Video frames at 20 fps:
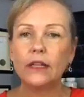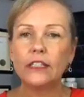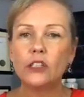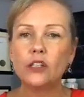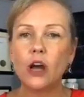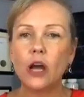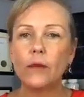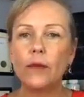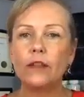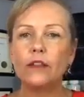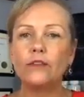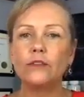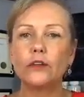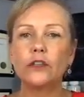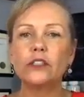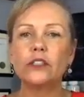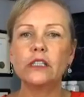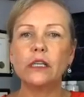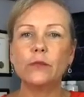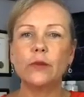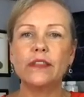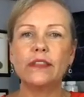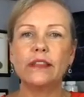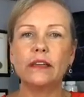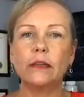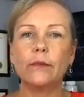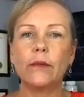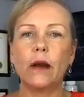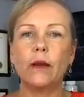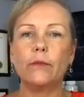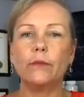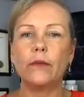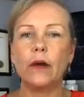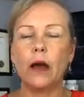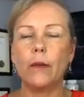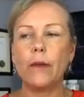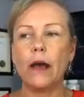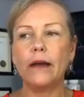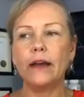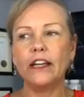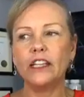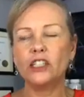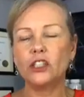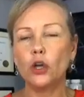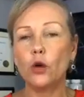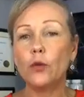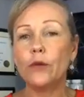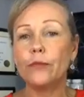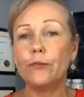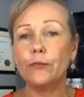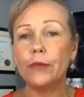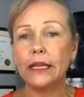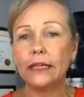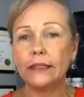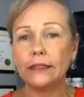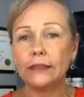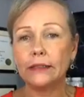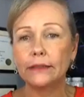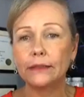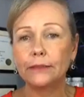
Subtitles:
let's talk about the first thing we think about. I'm going to start with meat.